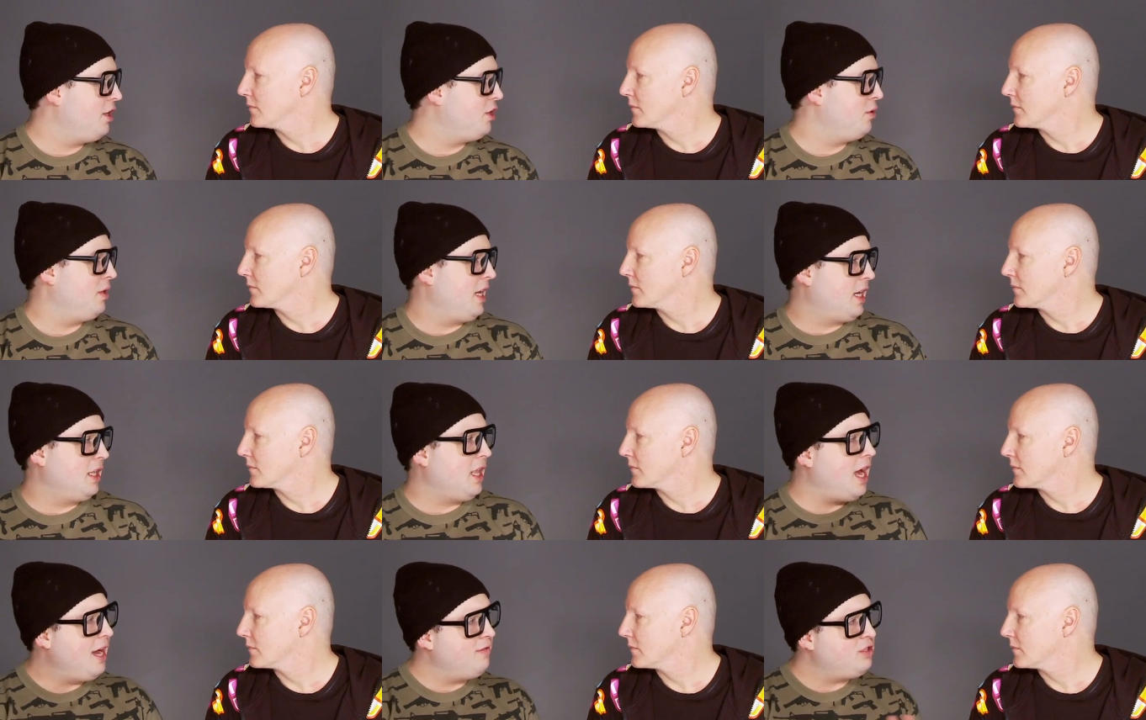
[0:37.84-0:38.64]
Speaker 1: I do like a
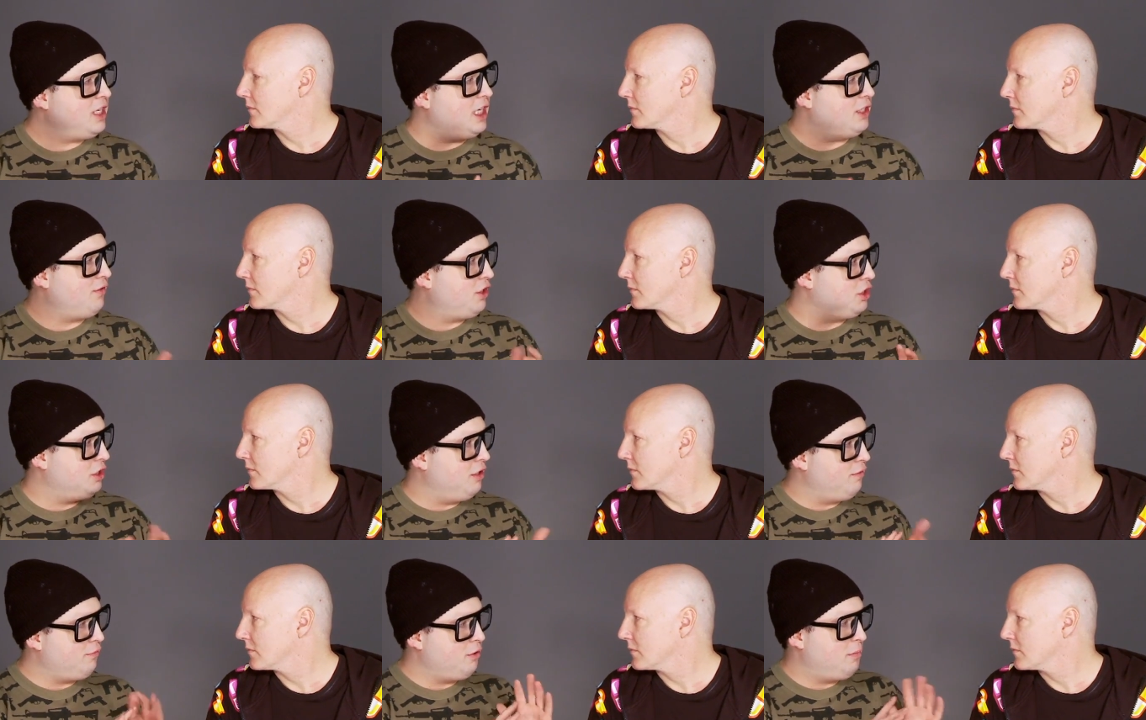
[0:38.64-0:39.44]
live stage
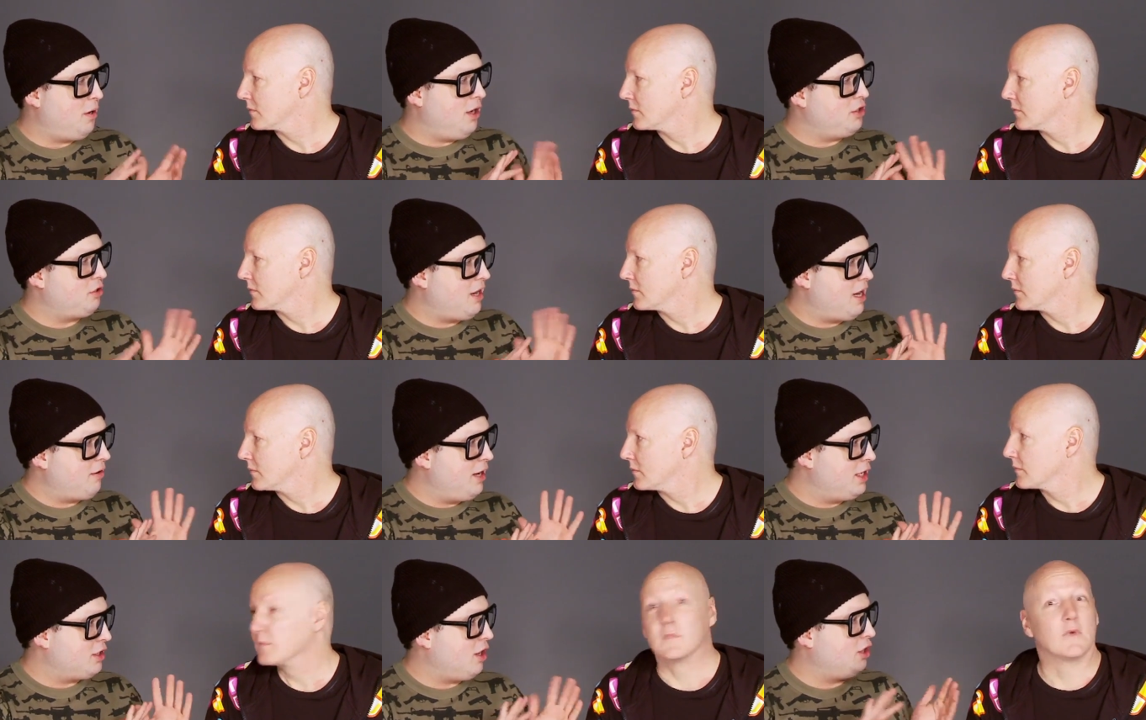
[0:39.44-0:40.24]
version of RuPaul's Drag
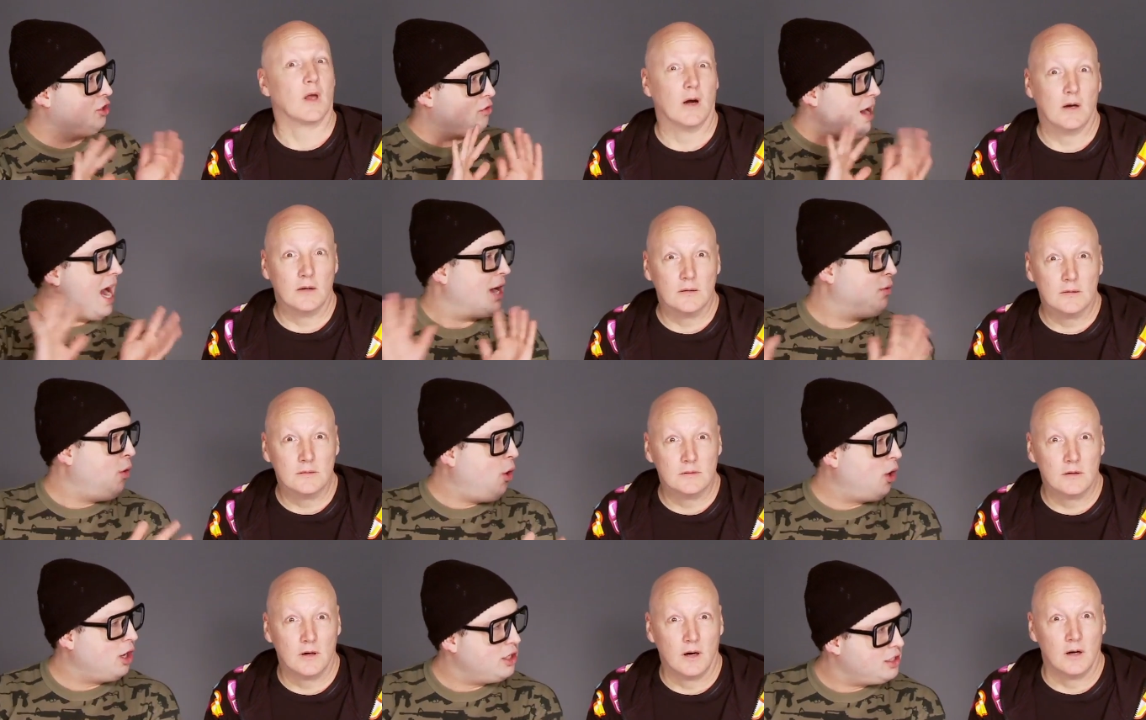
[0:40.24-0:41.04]
Race called Drag
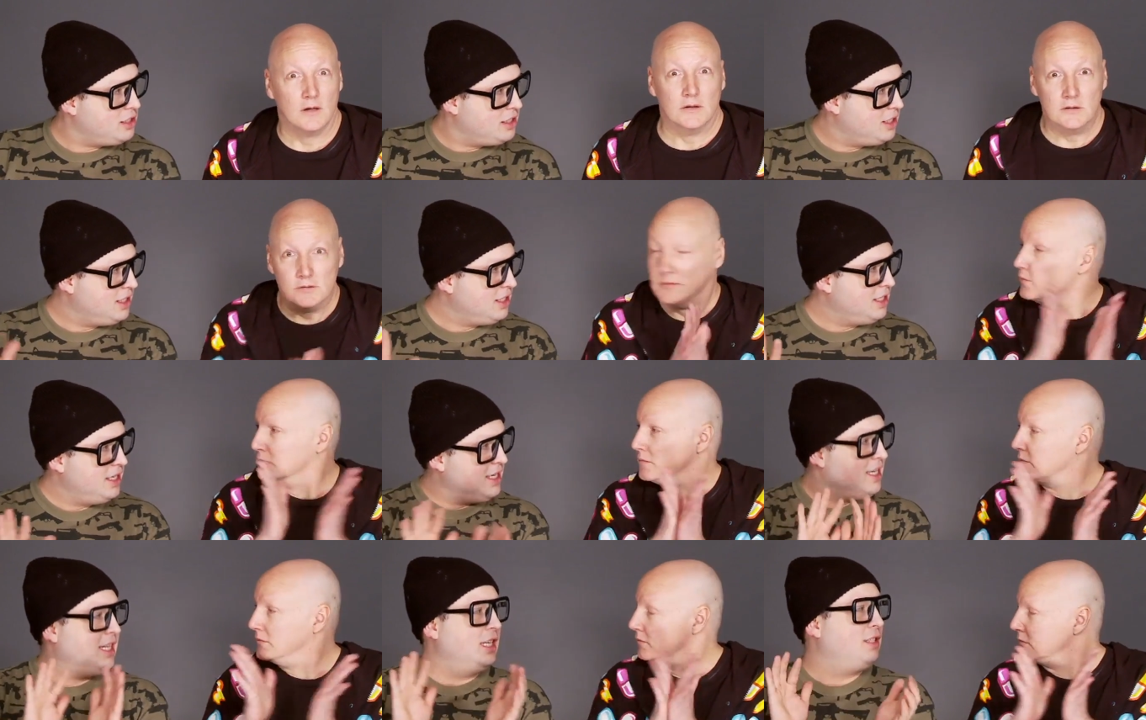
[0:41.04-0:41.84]
Wars.
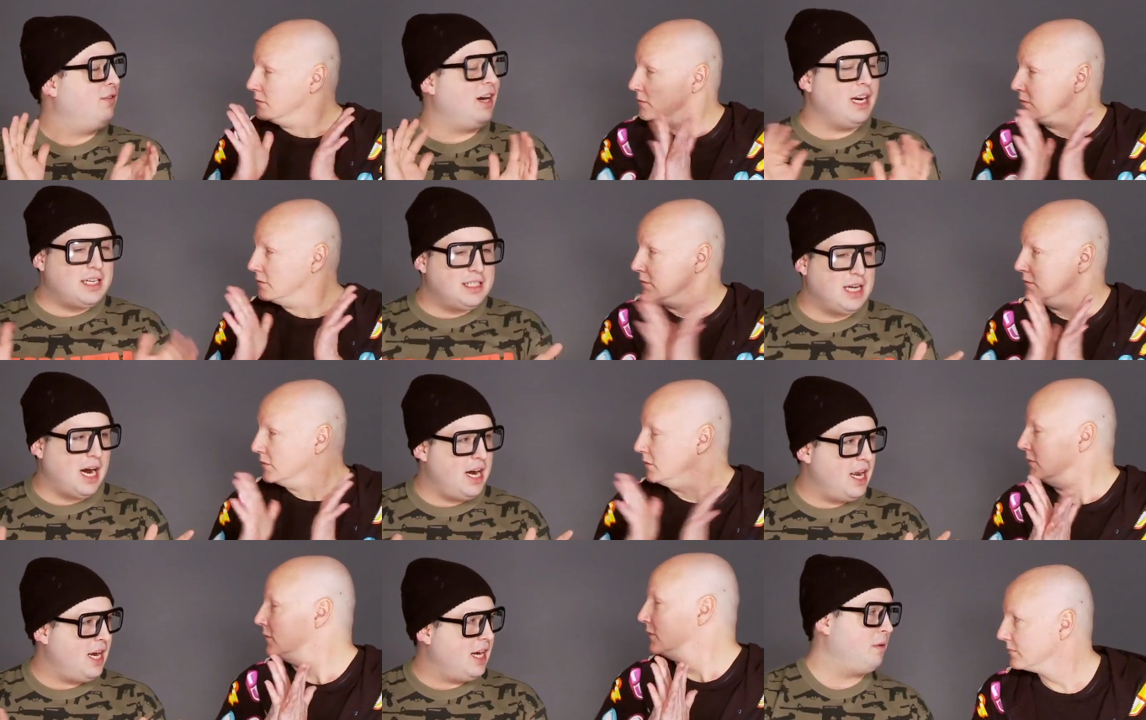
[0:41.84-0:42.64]
It's very
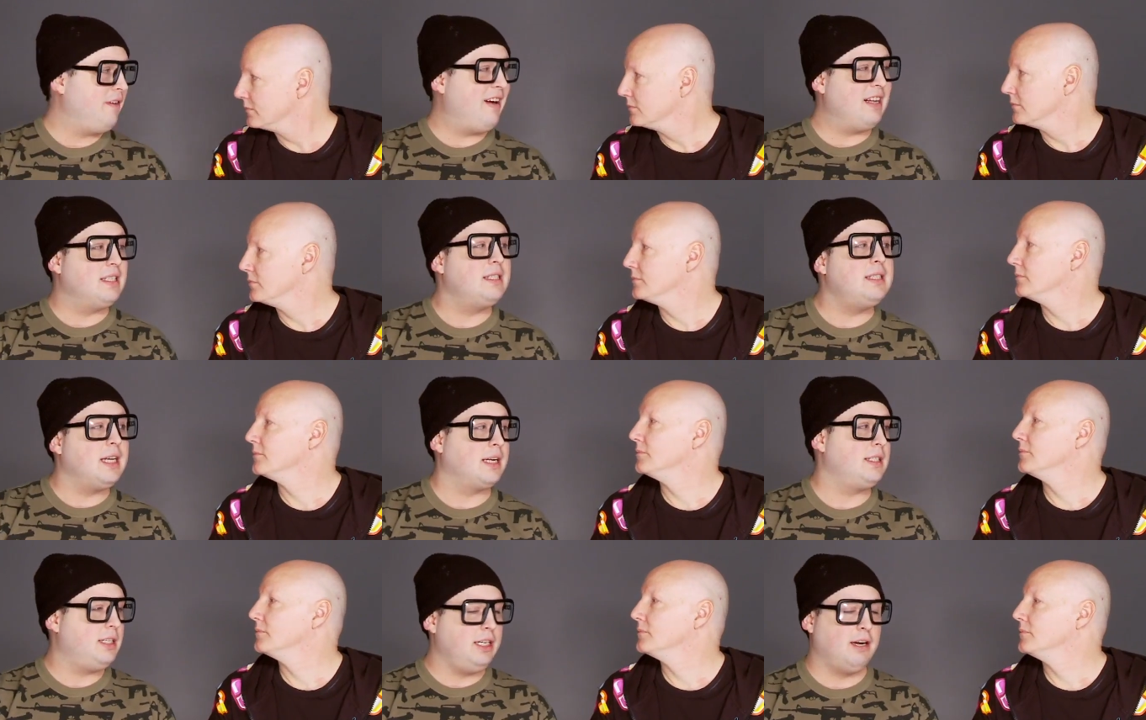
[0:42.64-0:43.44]
exciting. We've had
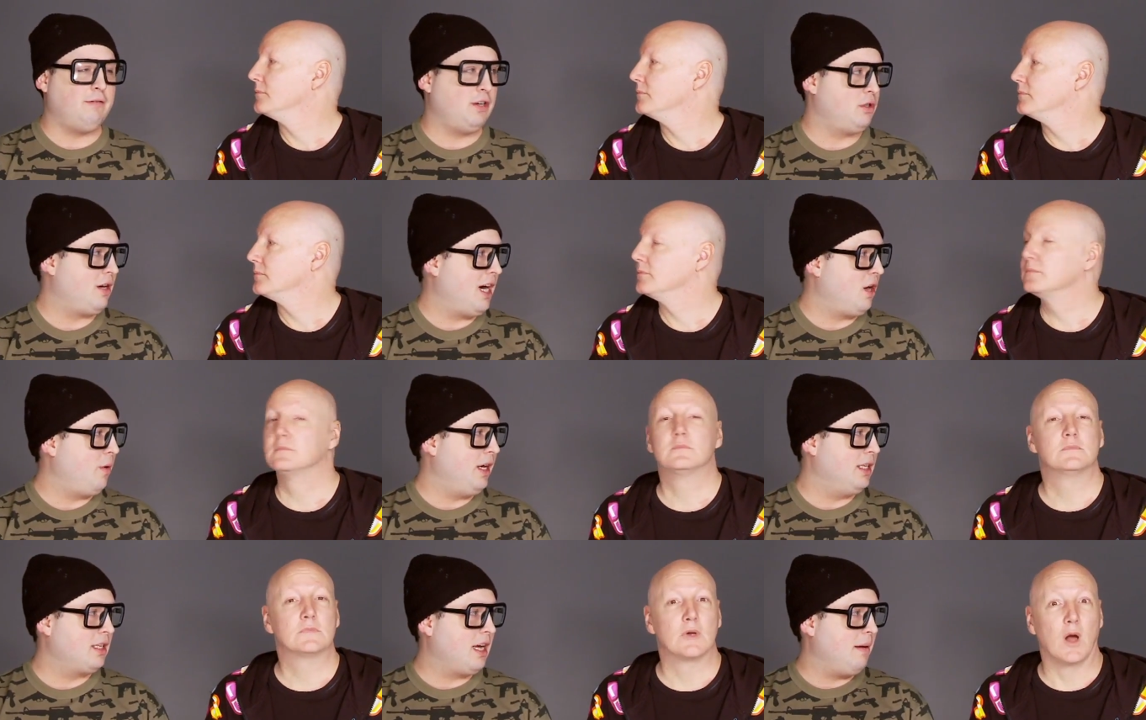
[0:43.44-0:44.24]
sixty different drag
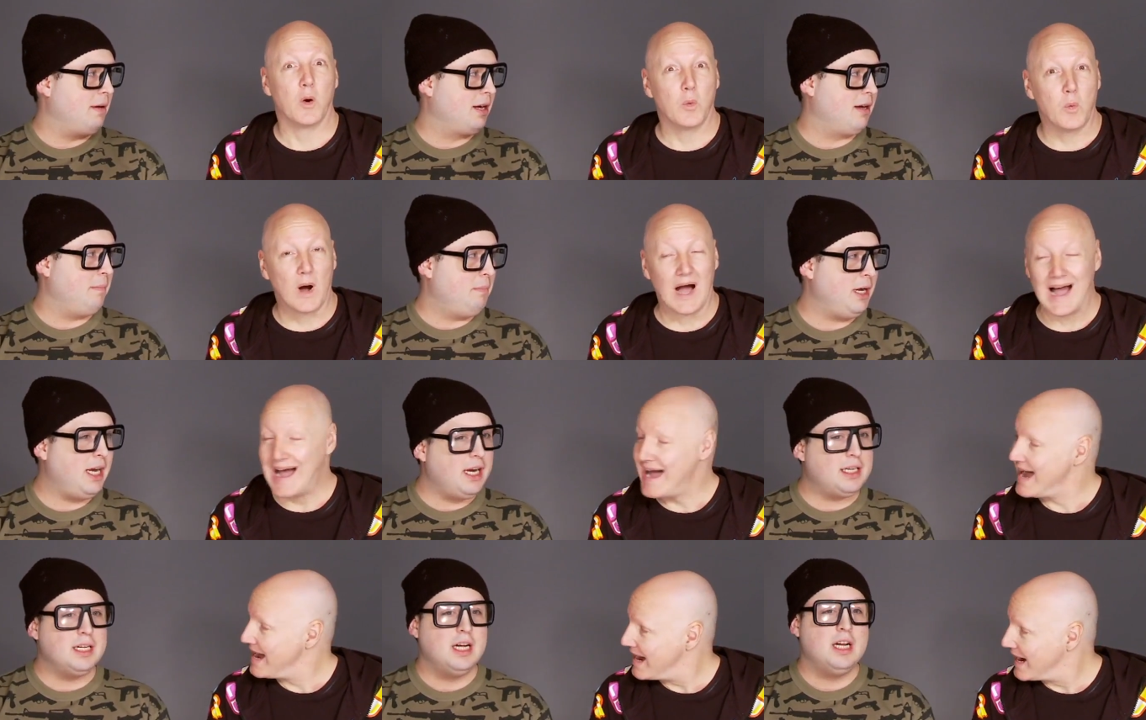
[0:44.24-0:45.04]
queens come and
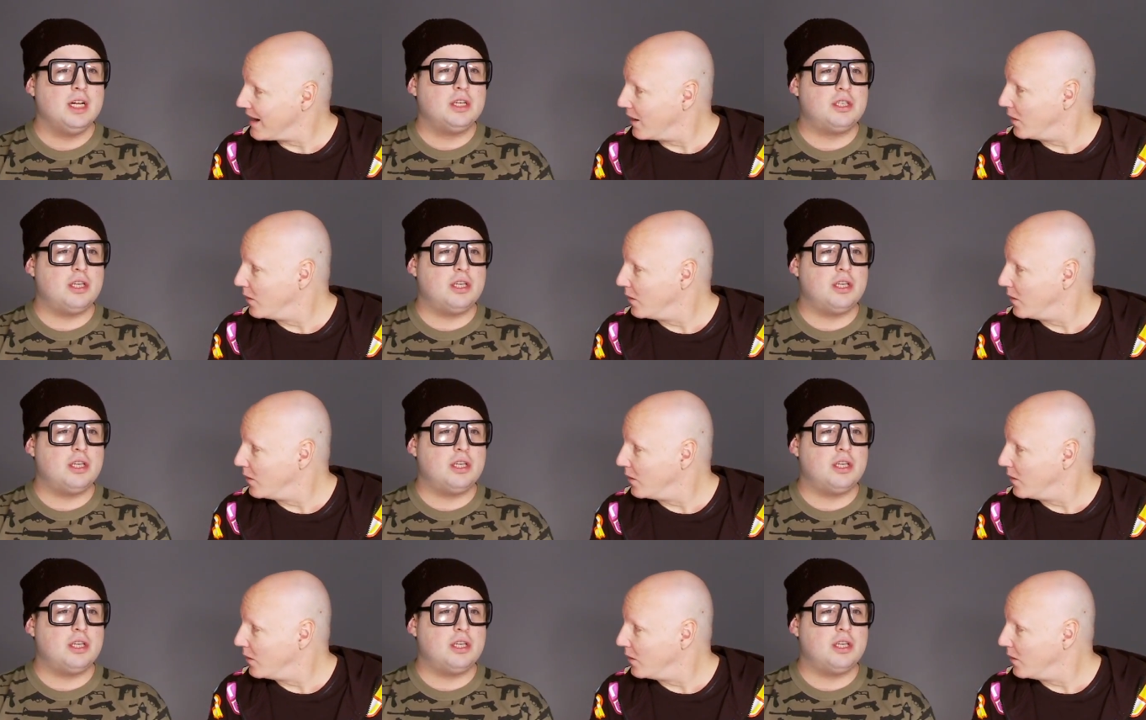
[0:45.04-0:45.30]
compete. Wow.